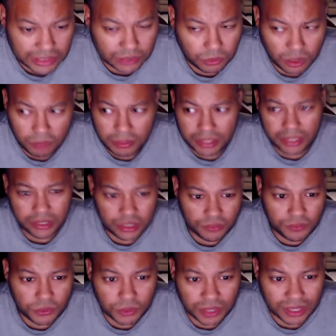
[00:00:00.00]
So we're gonna be
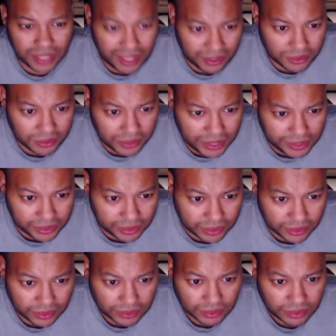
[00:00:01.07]
interviewing a lot of
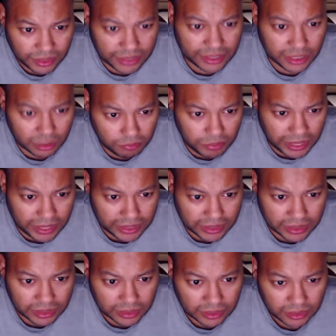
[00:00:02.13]
creators in this
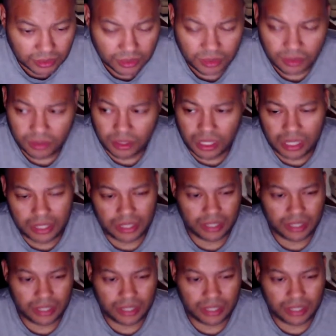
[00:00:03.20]
space, right?